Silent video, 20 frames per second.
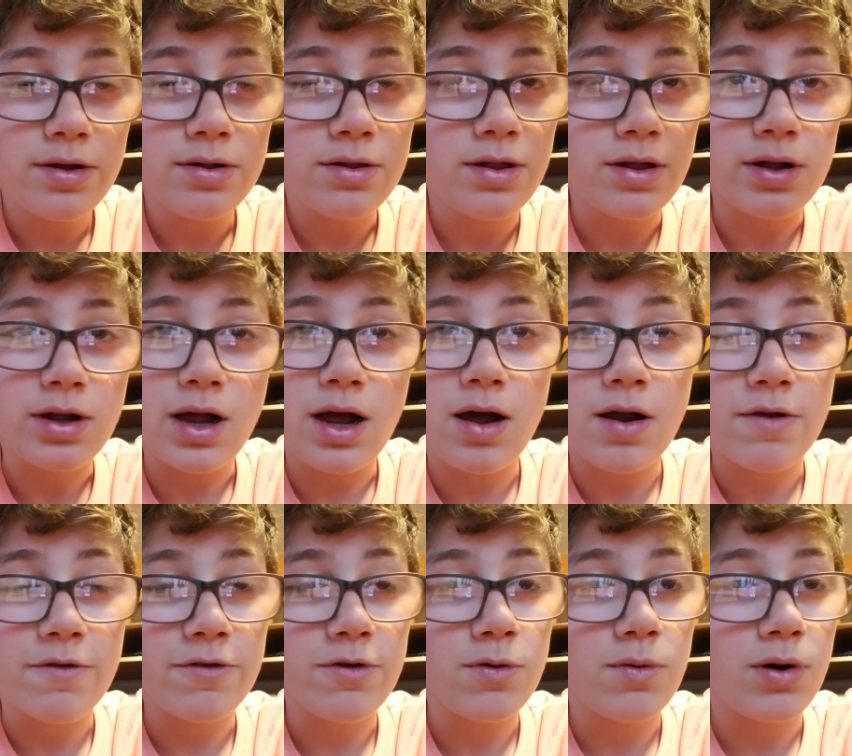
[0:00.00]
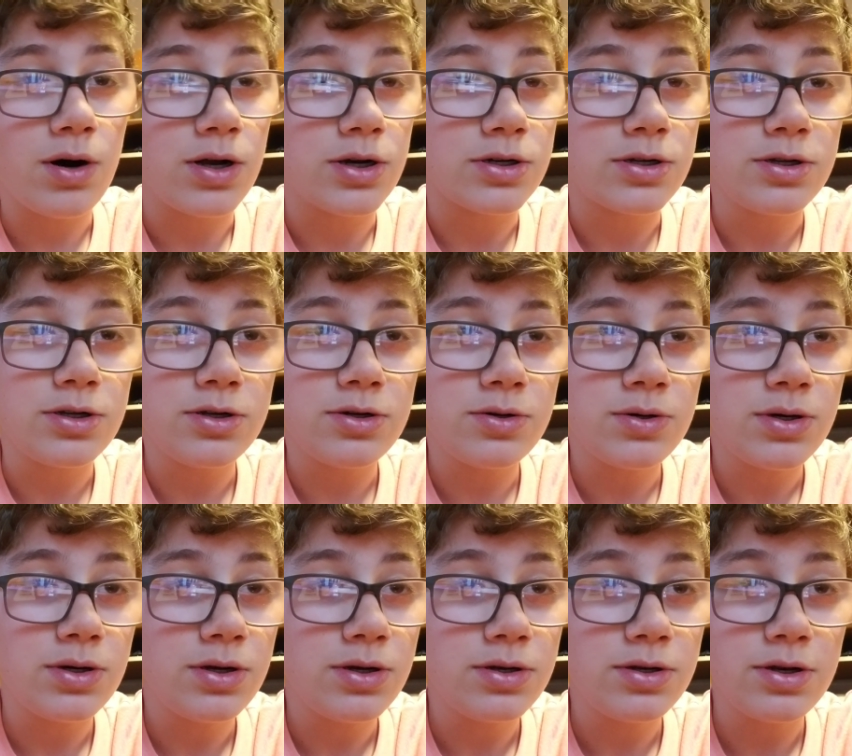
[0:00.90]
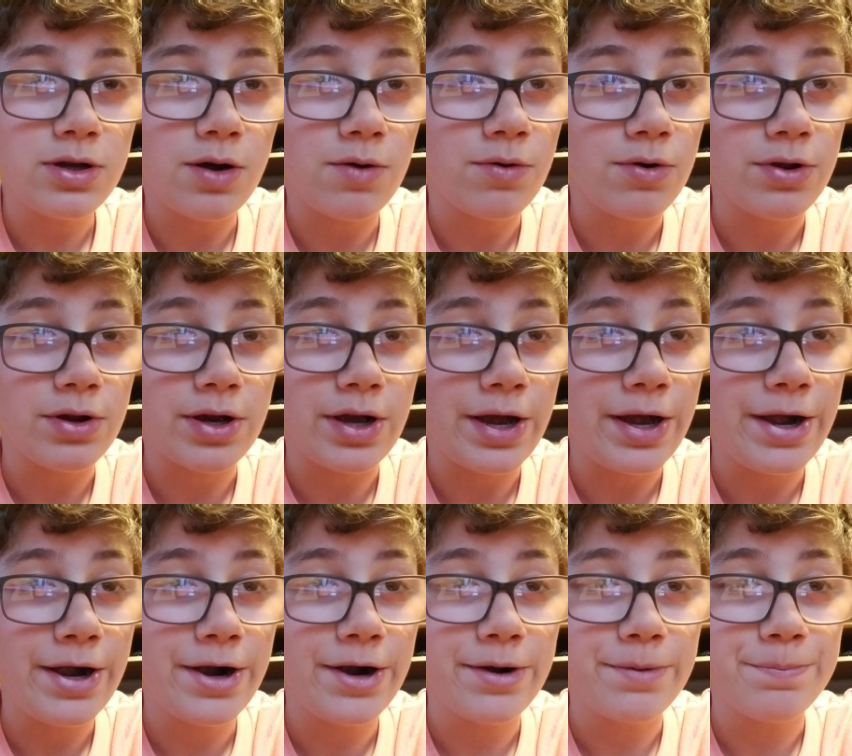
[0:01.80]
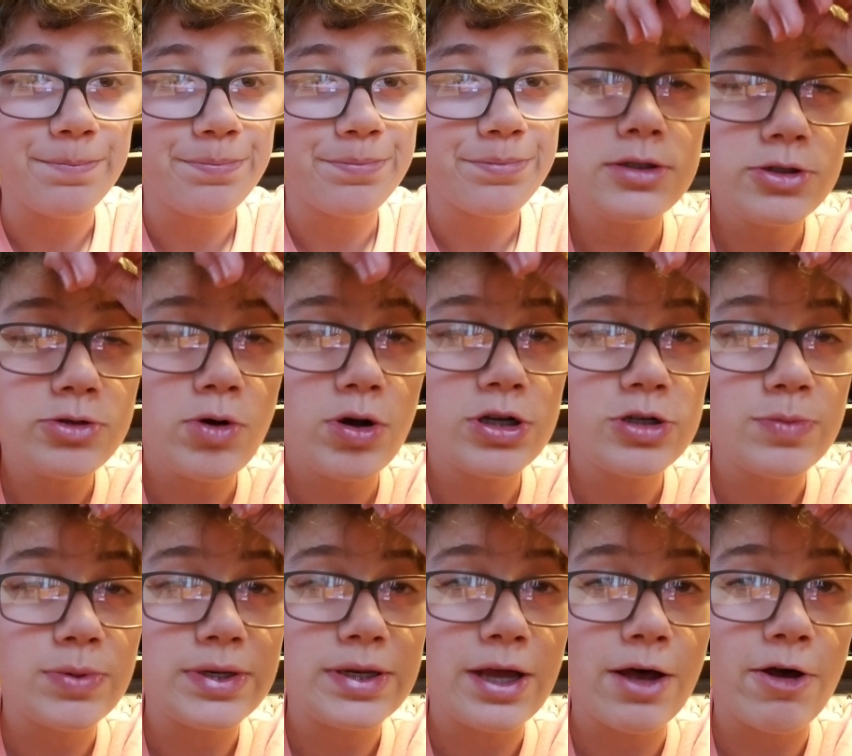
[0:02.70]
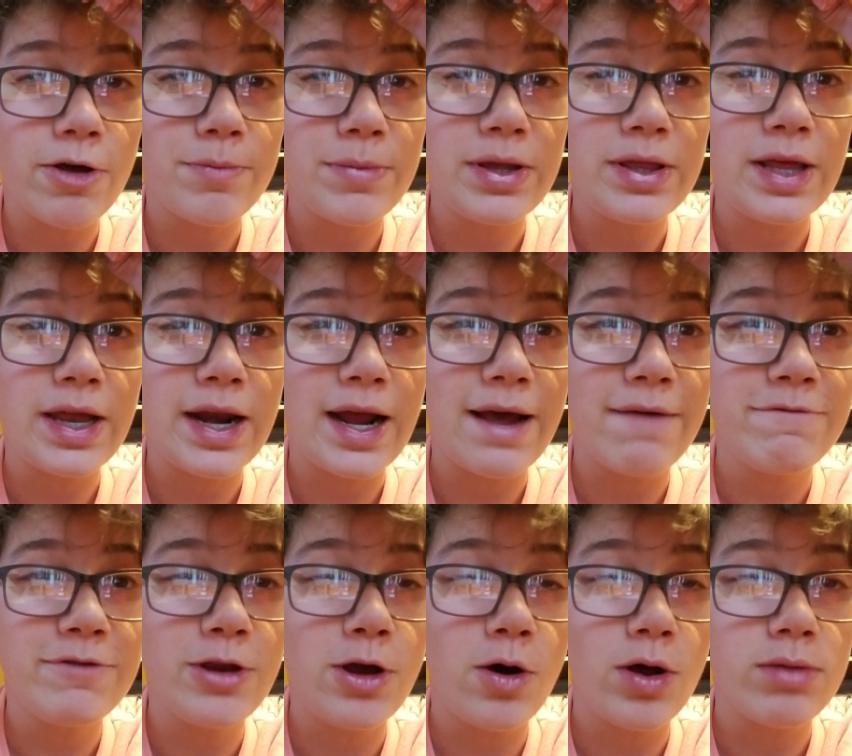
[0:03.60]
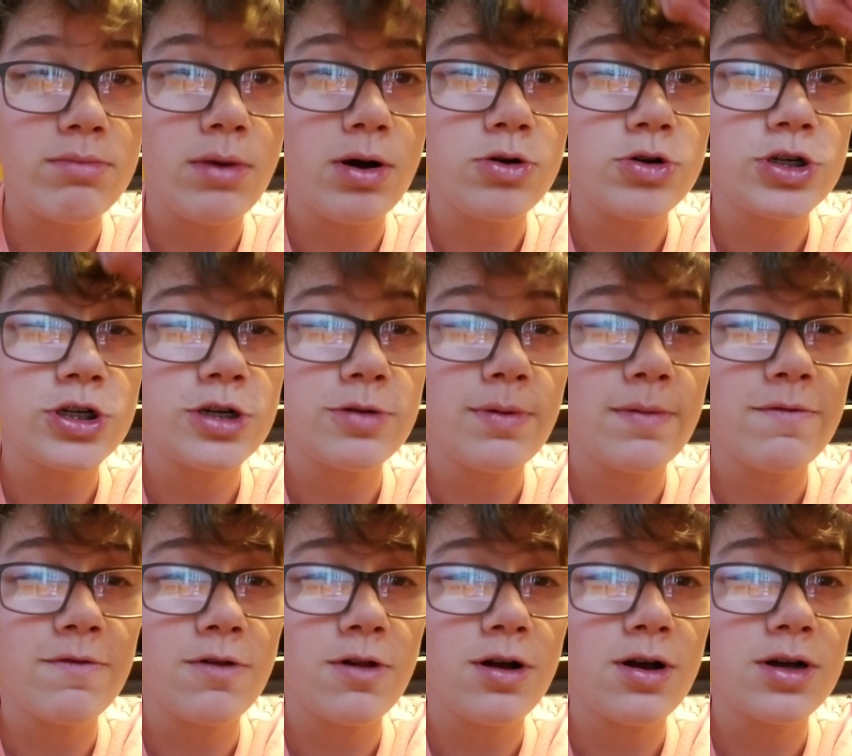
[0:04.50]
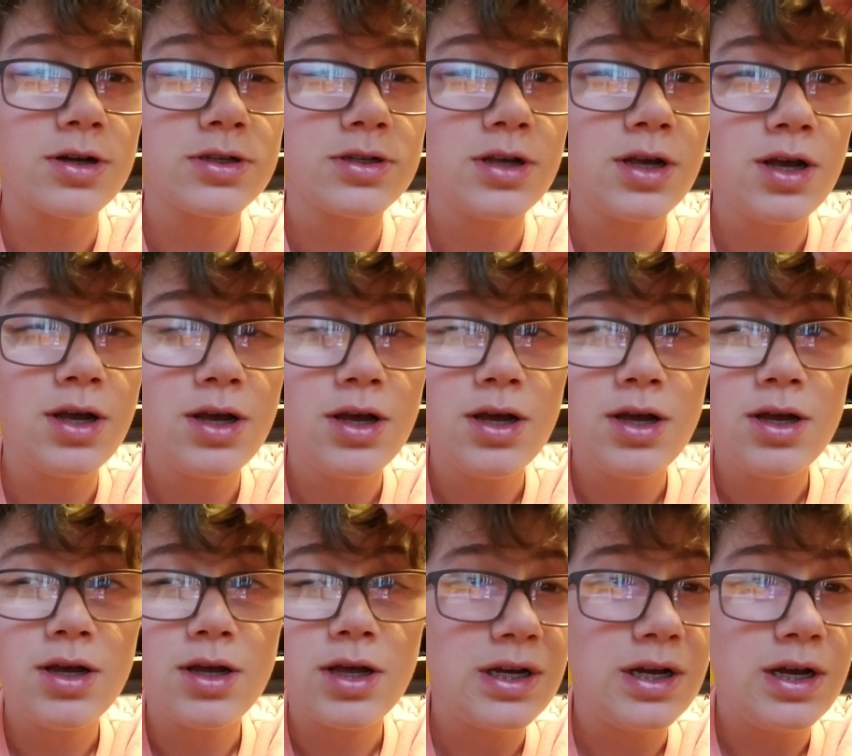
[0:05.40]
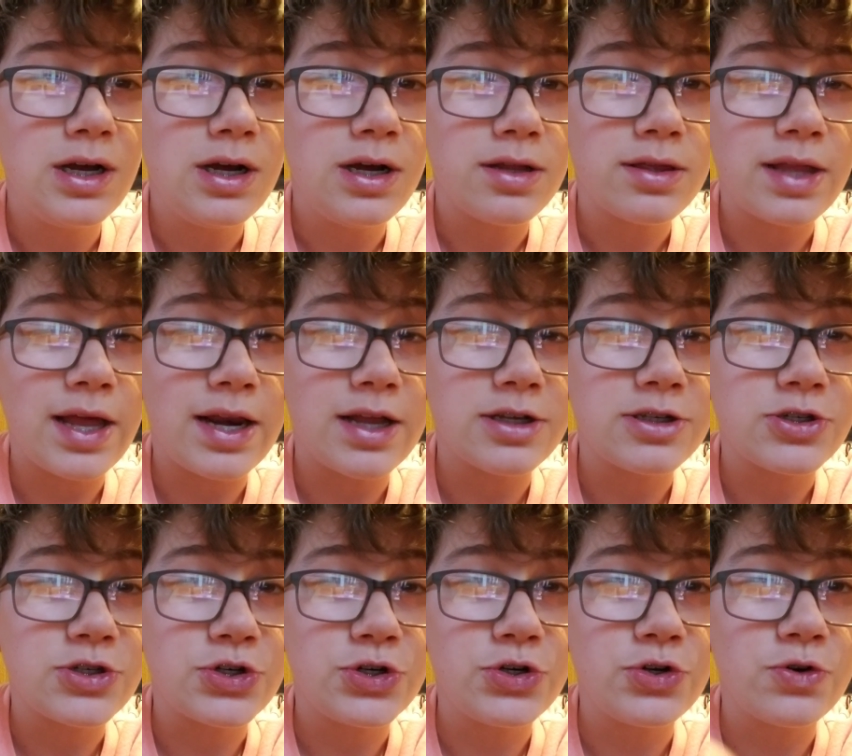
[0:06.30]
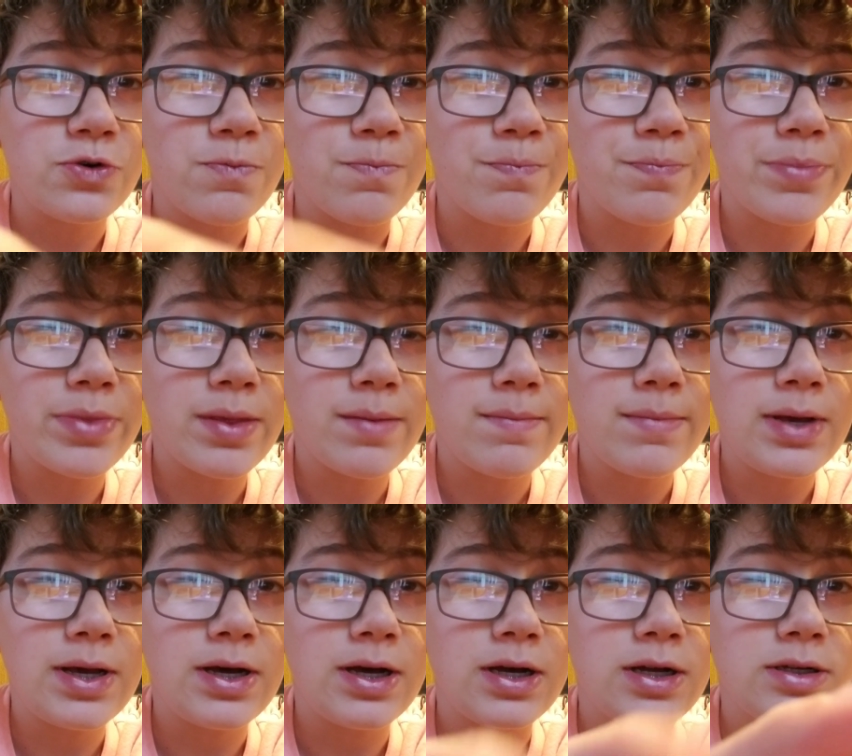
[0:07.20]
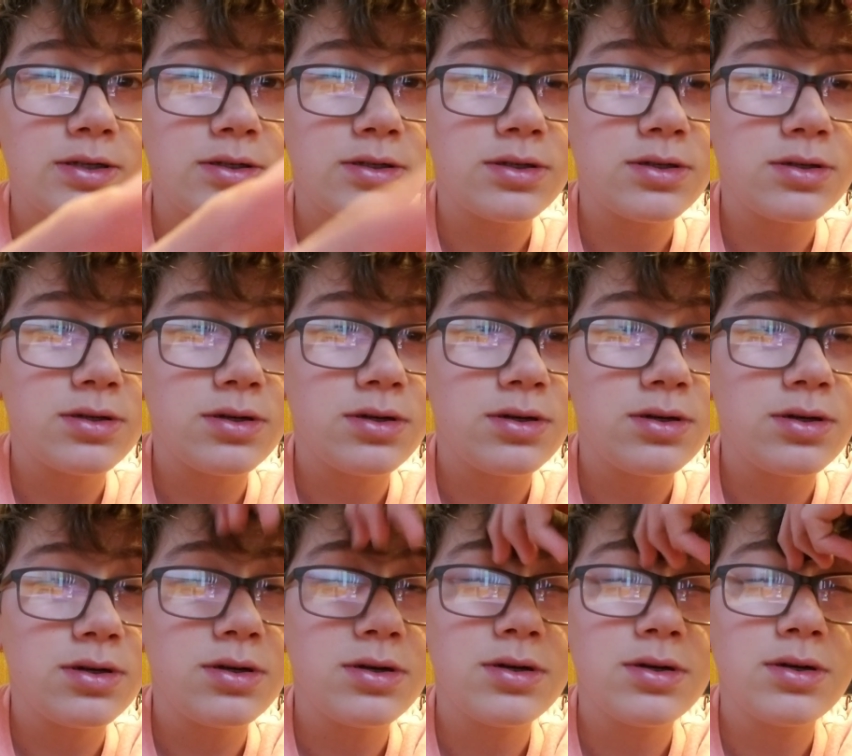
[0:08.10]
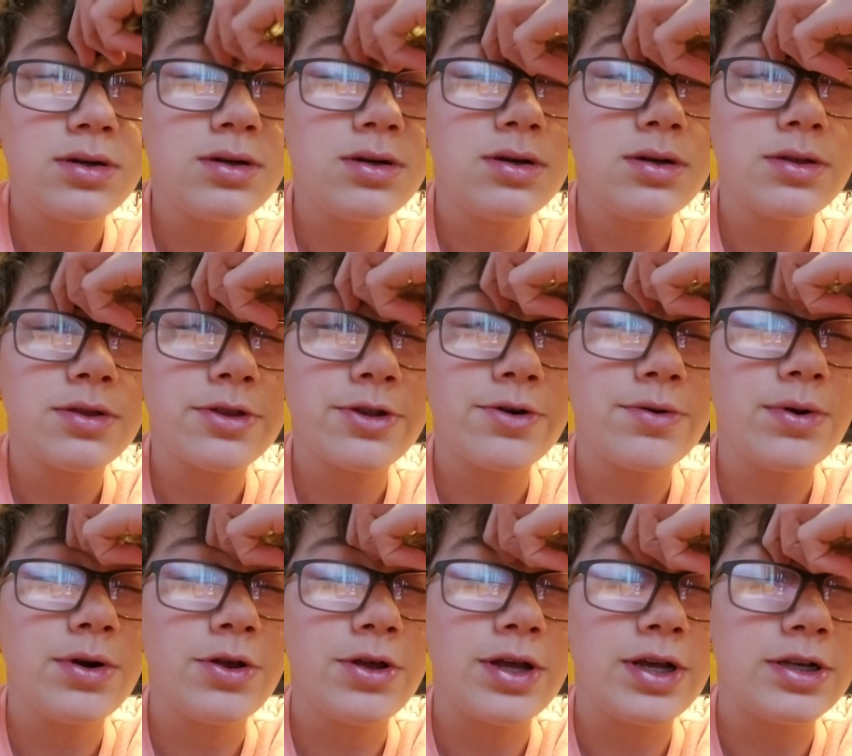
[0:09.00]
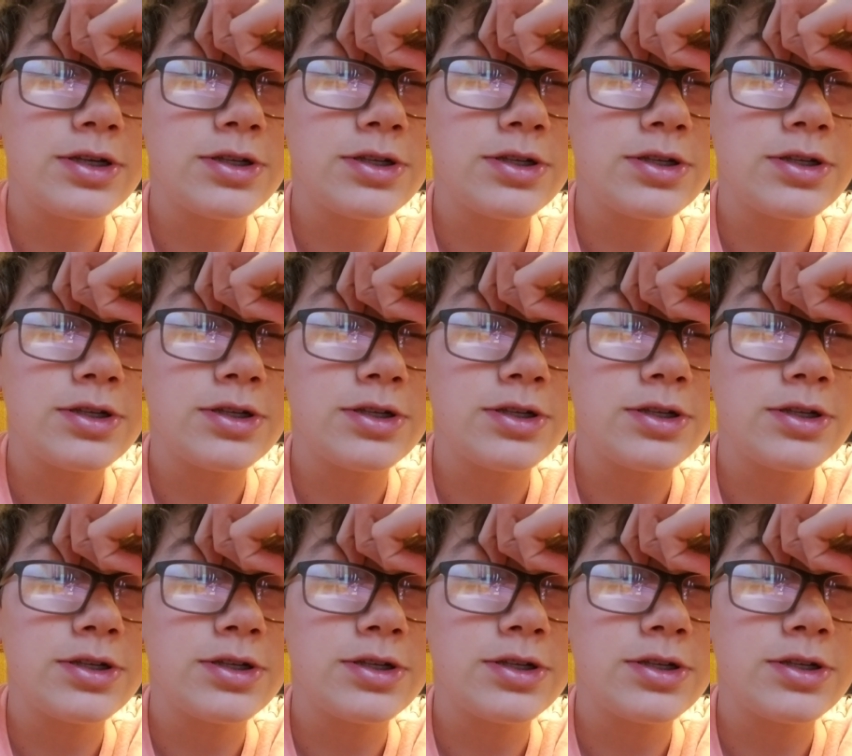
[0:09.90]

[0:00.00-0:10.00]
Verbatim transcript: click out if you want to. Don't really care. Joy's been telling me that I have no emotion in my vlogs. That is true because there really